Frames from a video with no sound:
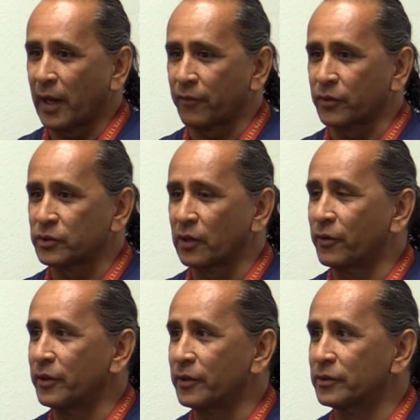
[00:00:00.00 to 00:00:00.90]
after
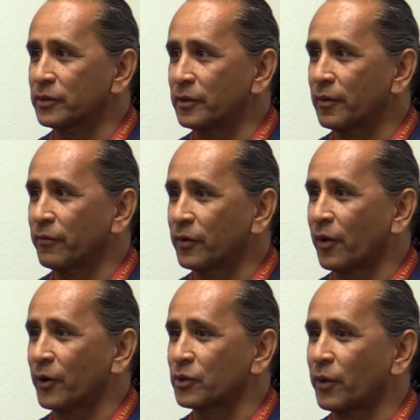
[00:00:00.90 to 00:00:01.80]
several years of
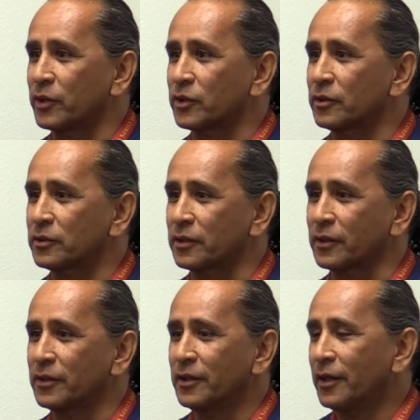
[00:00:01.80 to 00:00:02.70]
incarceration,
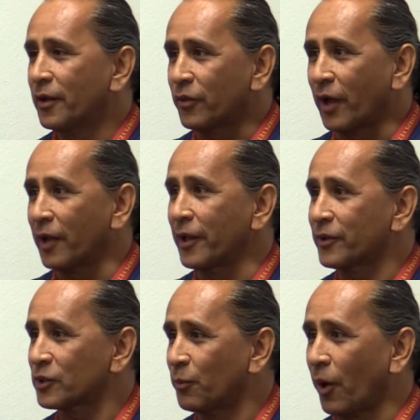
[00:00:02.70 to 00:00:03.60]
to not
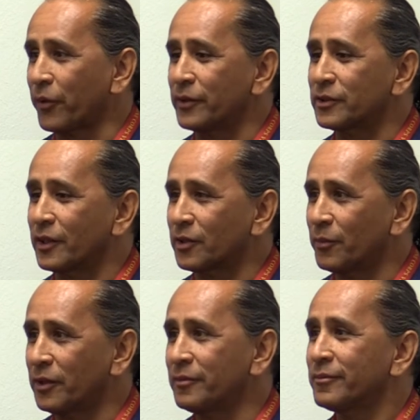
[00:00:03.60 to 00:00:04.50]
let the small things get to
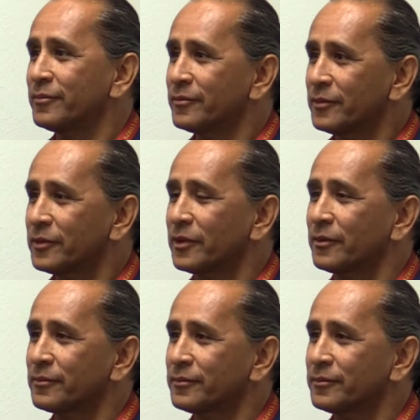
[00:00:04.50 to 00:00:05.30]
me. So,